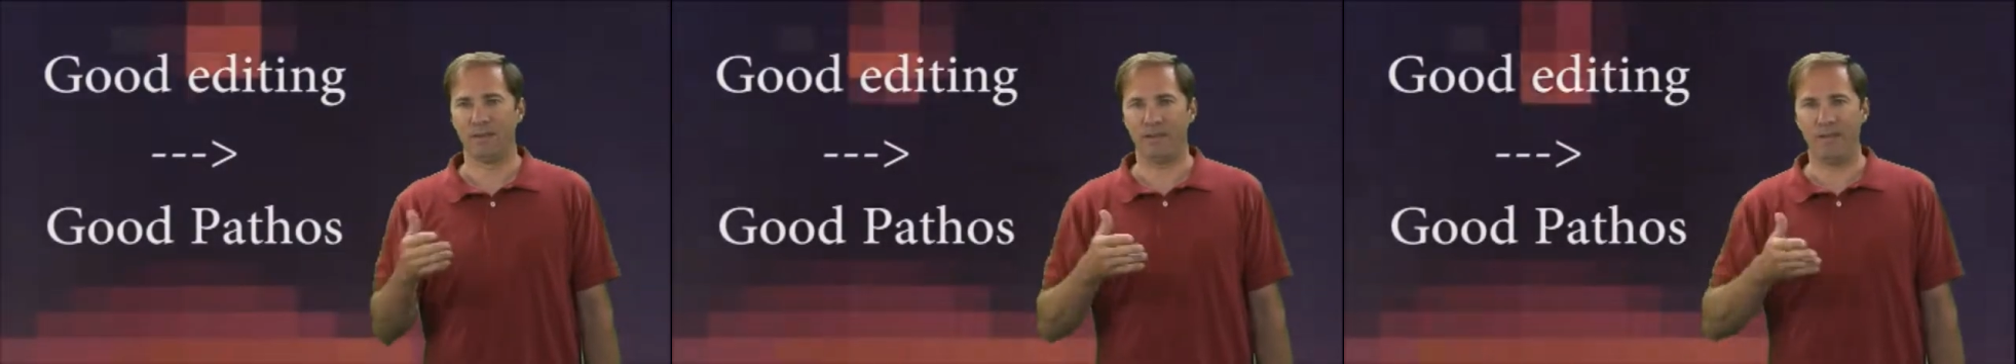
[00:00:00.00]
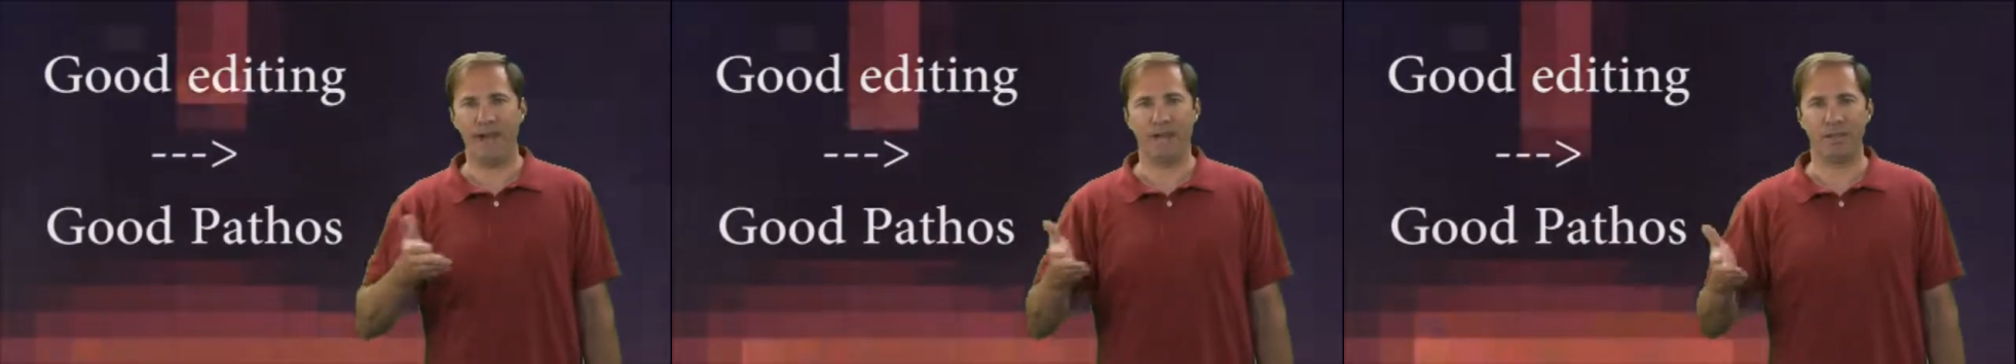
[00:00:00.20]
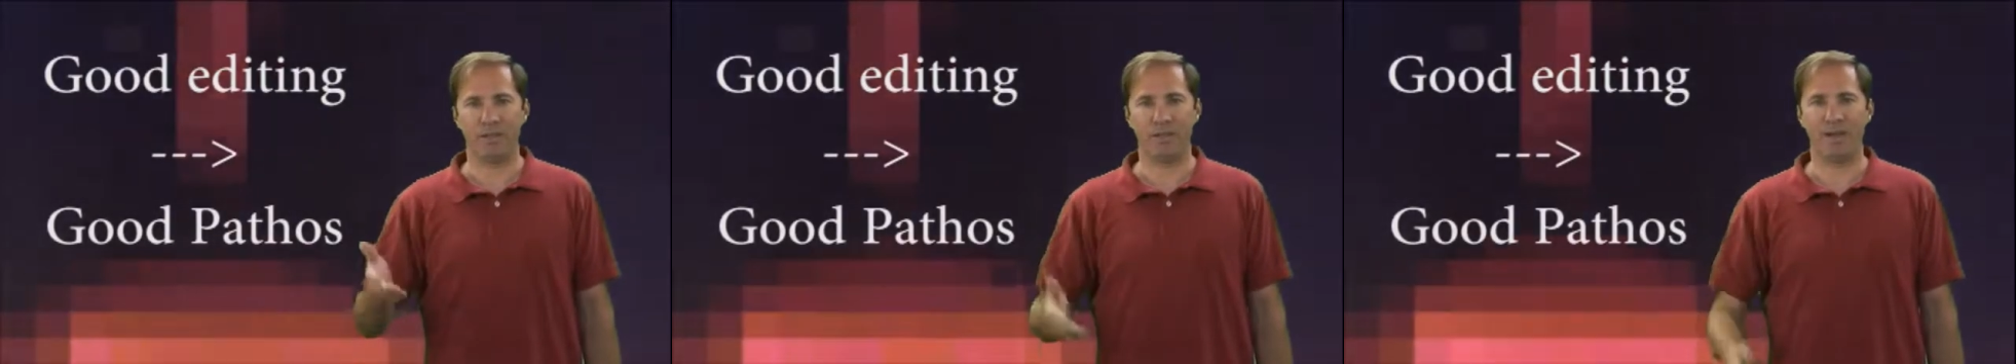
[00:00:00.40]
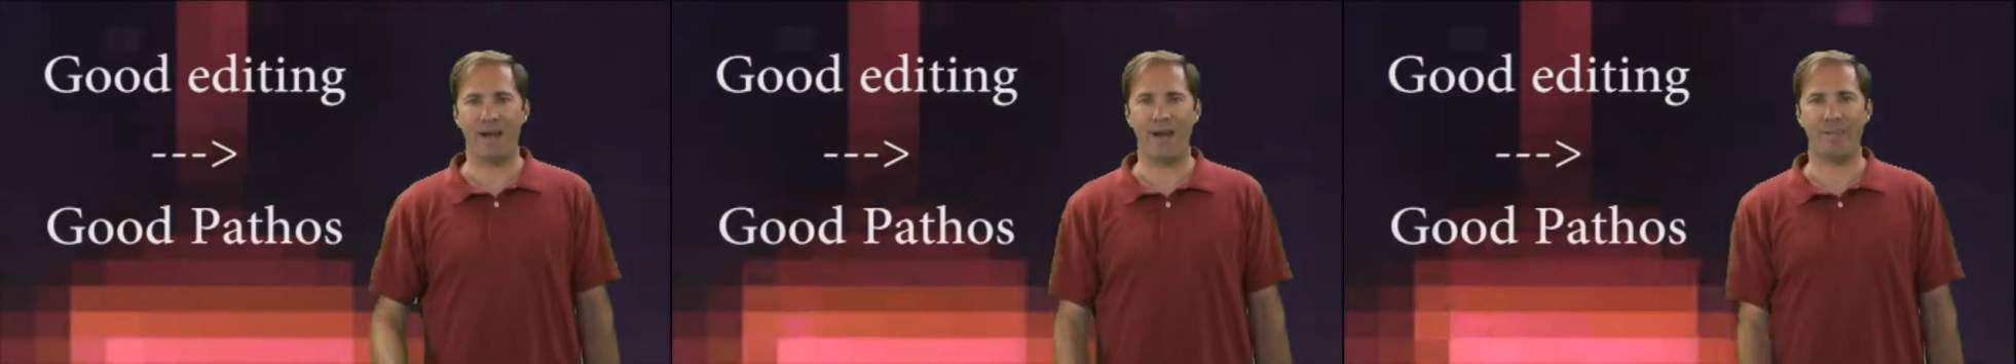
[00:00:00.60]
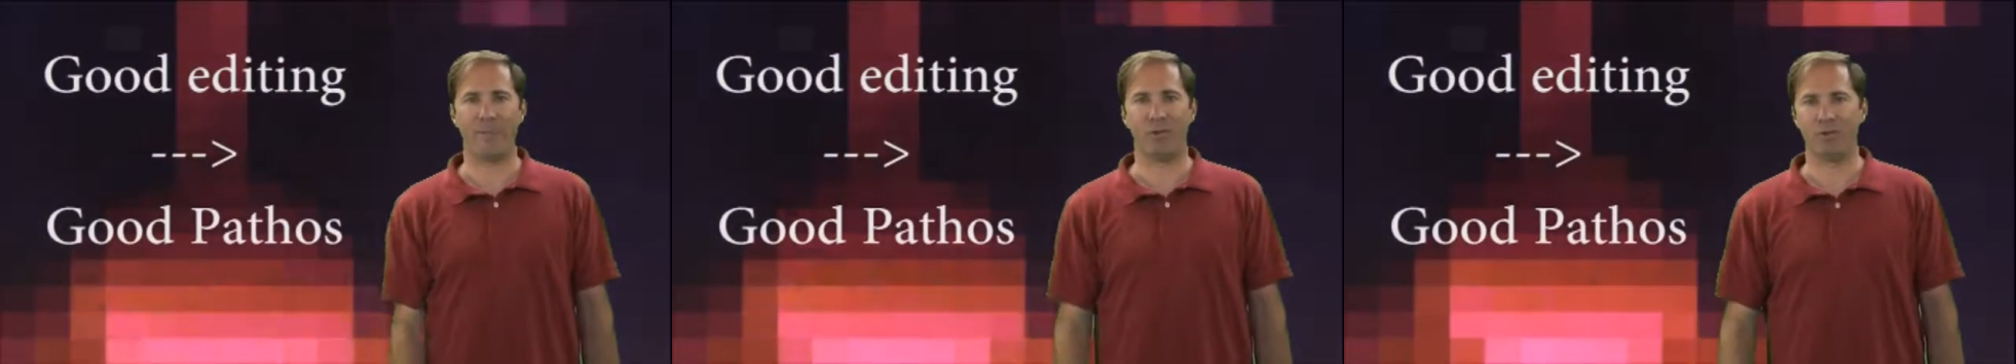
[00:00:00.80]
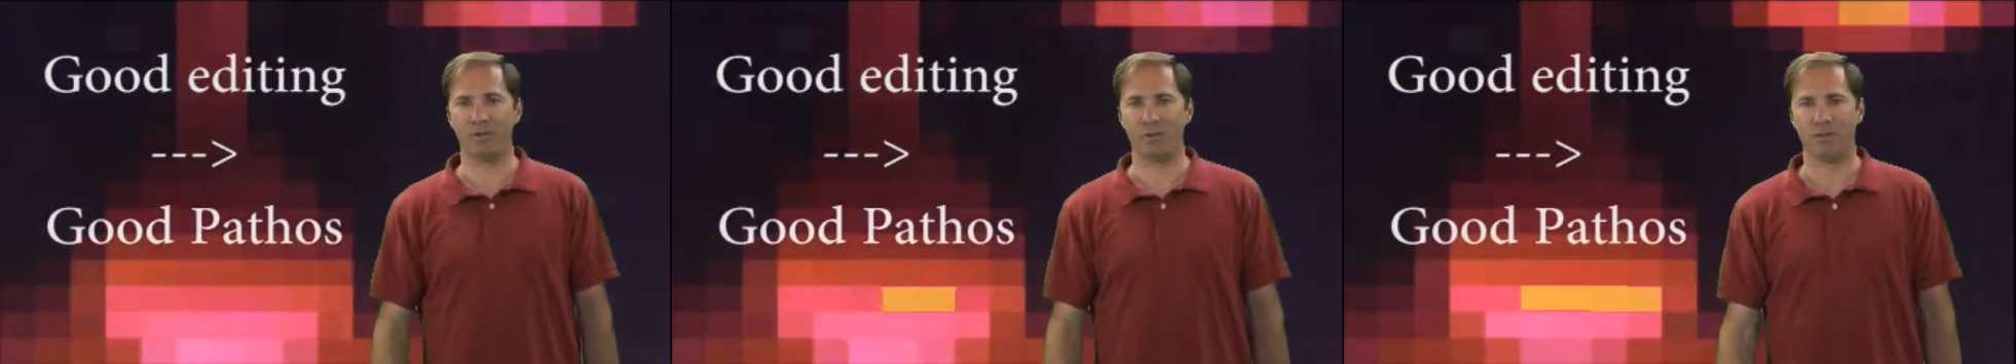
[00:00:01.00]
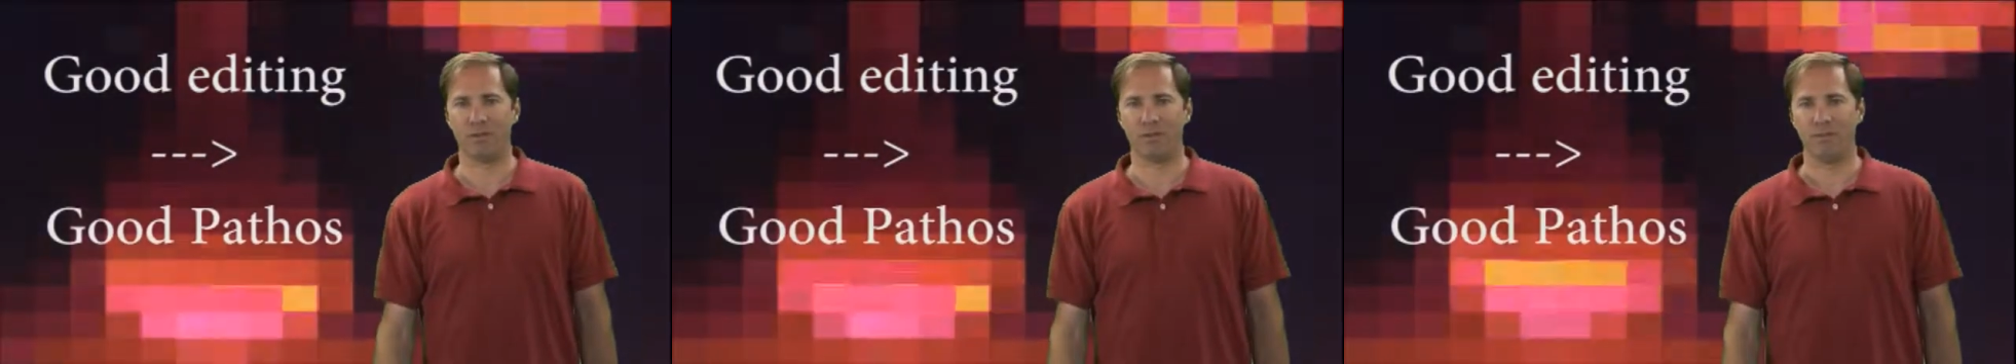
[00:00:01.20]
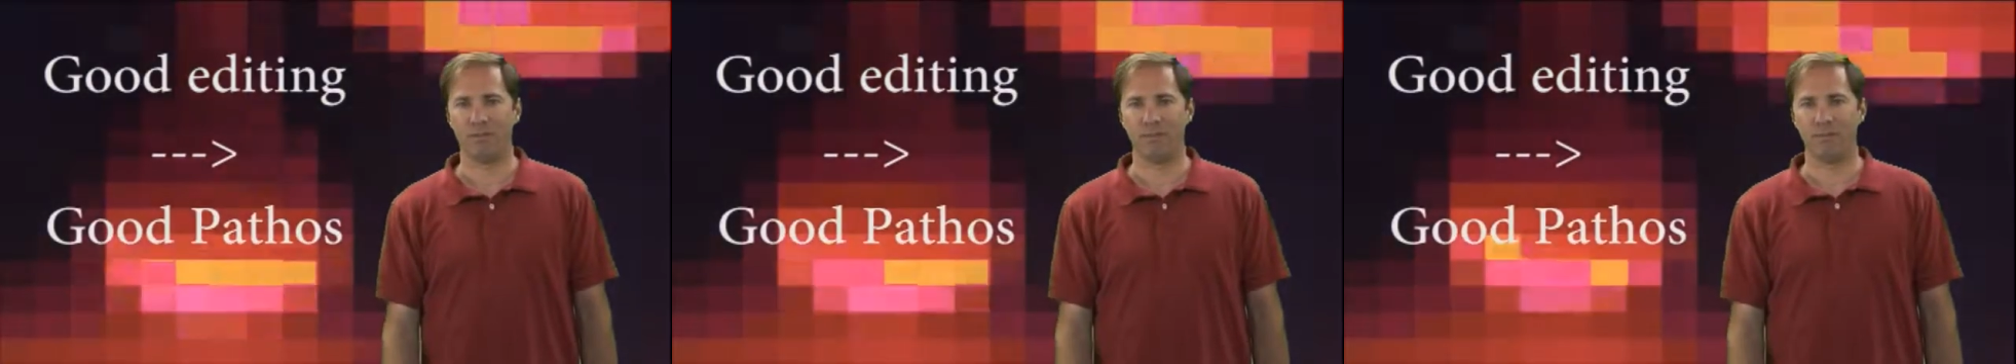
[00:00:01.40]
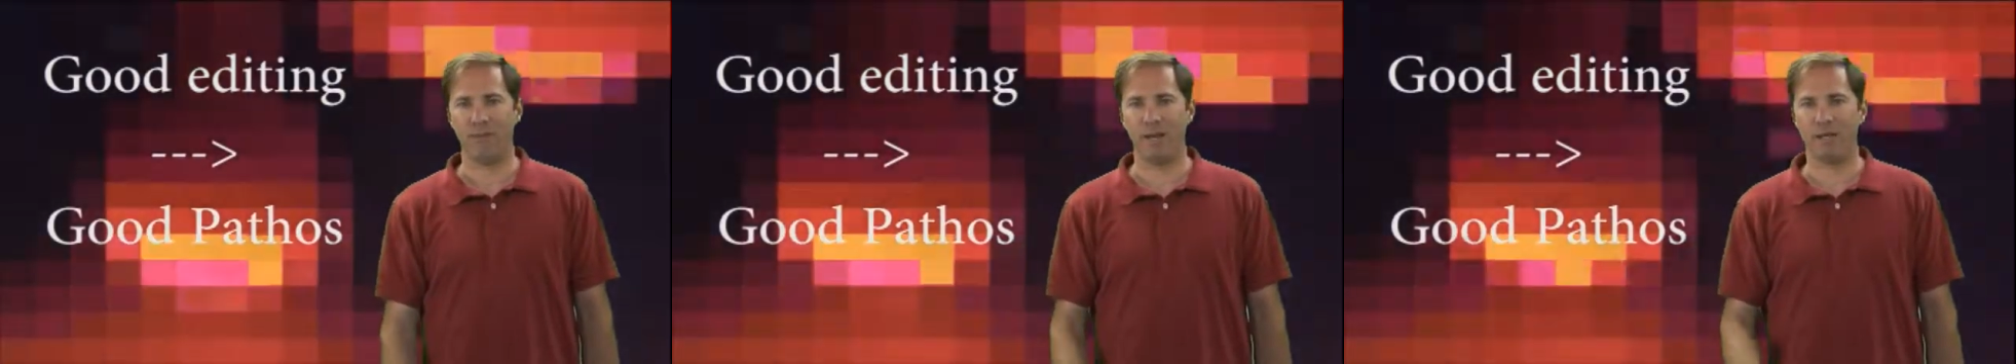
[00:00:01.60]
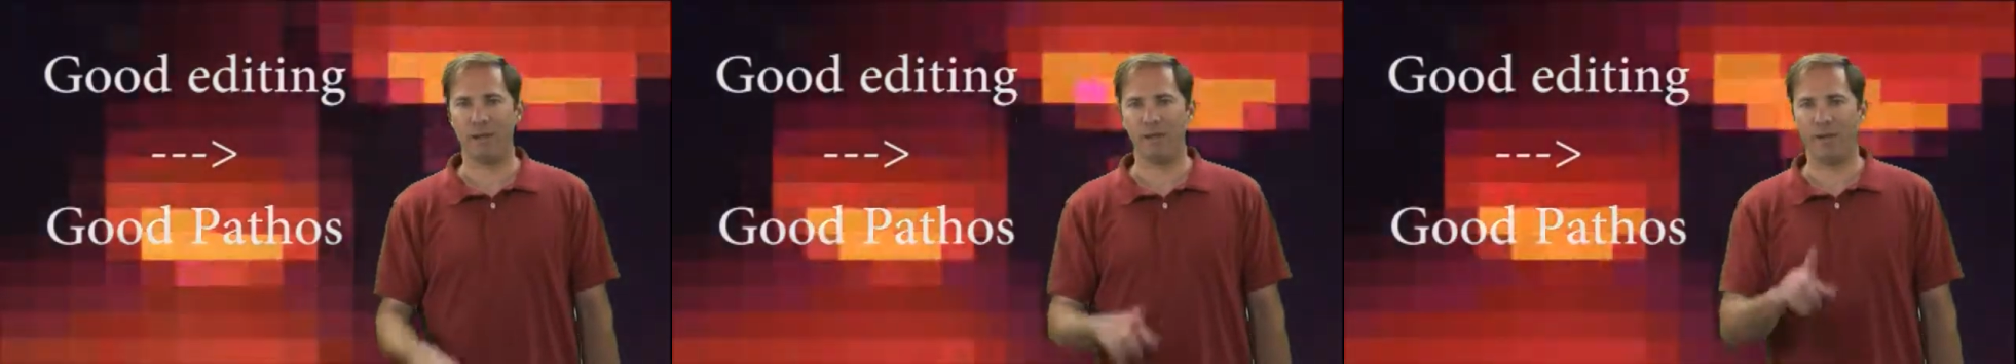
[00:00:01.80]
Catch your typos.
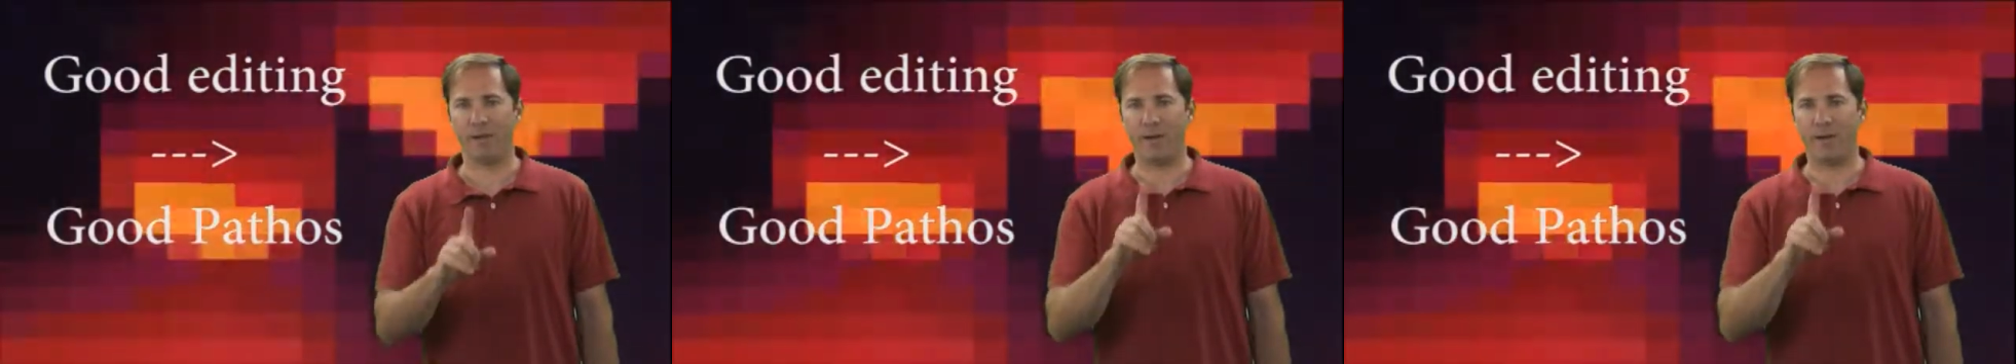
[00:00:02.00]
Make sure you